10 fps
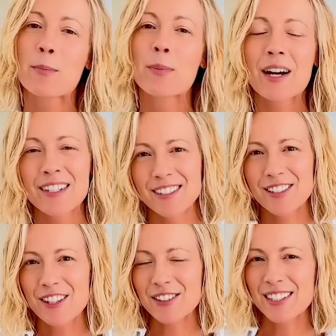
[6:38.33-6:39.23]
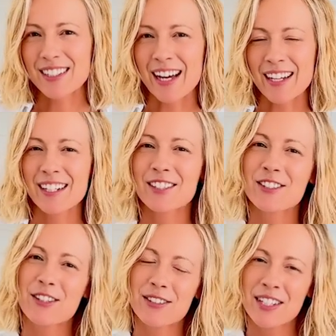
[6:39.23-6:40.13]
But jokes aside,
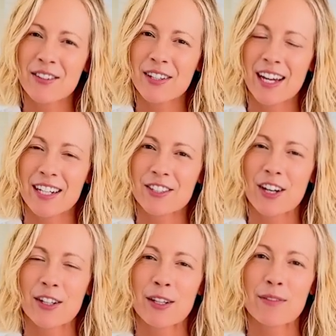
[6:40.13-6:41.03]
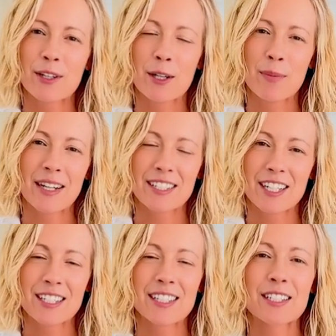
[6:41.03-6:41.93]
choosing organic chocolate for your baked
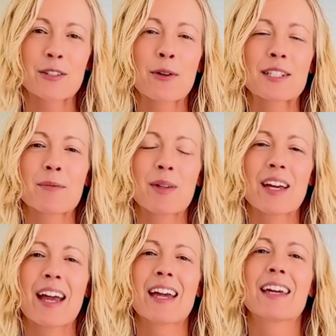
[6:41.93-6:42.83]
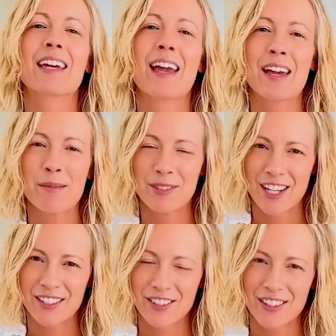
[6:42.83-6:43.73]
goods is going to be a game
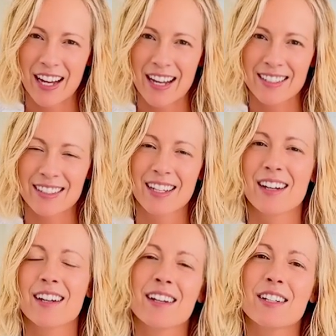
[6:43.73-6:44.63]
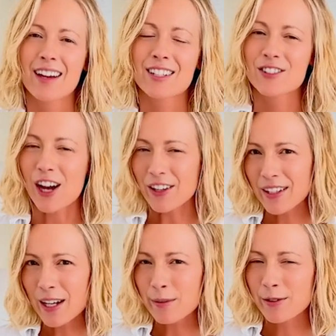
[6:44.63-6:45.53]
changer, guys.
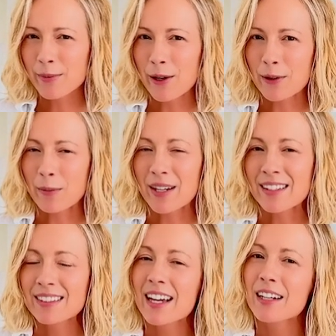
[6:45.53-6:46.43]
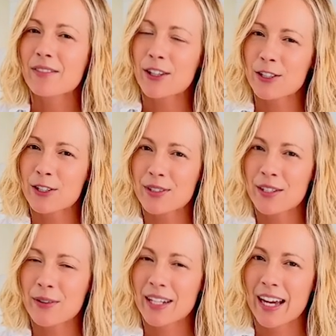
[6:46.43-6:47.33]
Chocolate comes from cocoa beans, and if you're
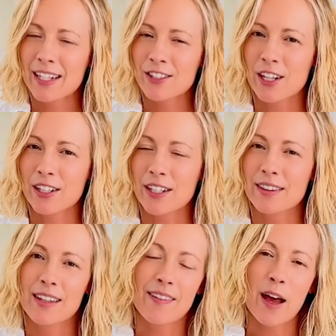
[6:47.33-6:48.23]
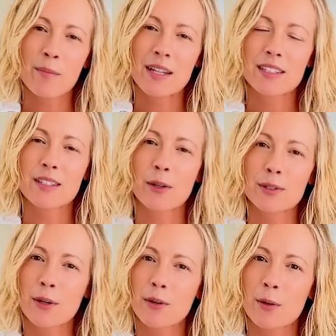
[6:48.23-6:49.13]
choosing organic chocolate, then that means
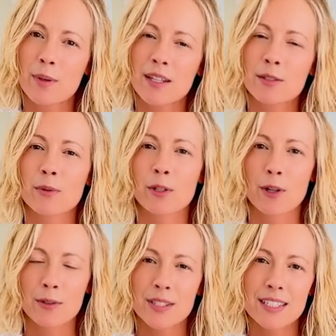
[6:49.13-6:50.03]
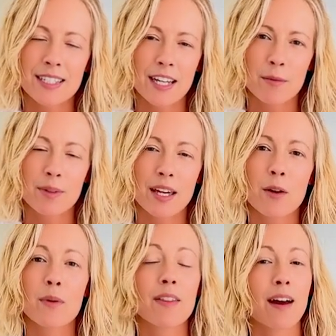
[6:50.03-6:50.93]
those cocoa beans were grown
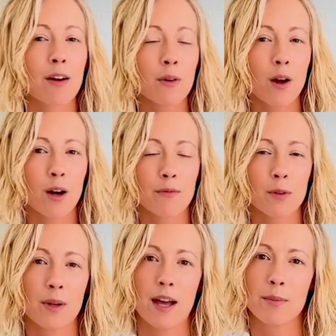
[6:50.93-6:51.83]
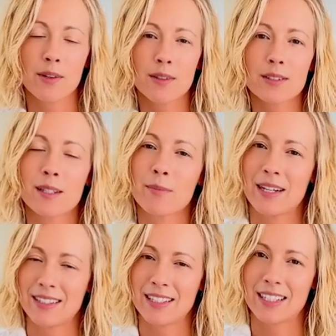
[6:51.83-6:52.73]
sustainably without harmful chemicals and
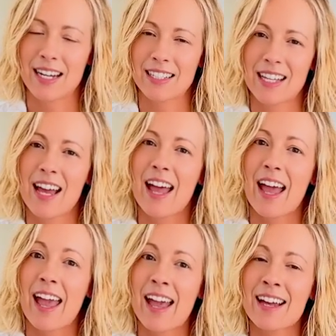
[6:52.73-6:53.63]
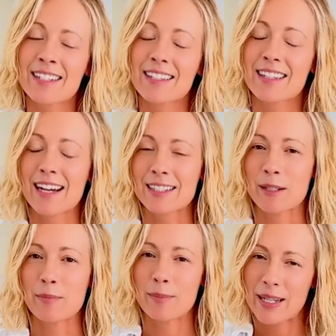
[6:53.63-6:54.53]
pesticides. And that's
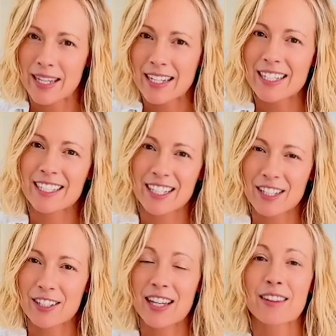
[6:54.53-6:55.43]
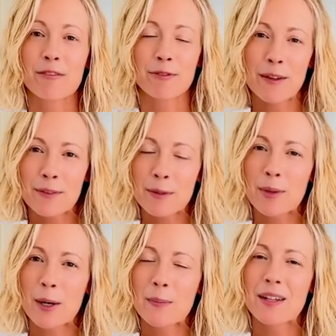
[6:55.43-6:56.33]
a big deal in the flavor
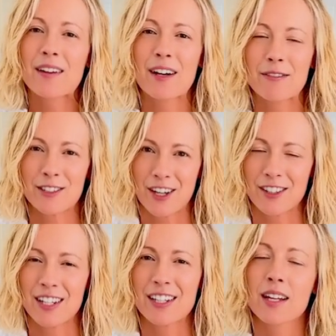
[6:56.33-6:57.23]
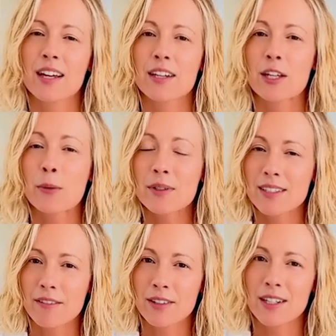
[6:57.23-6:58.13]
department of chocolate. You will
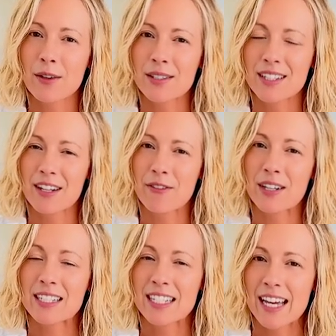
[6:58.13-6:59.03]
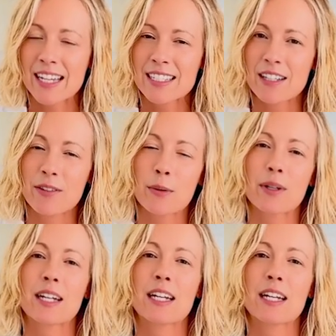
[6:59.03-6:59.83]
definitely notice the difference in taste if you are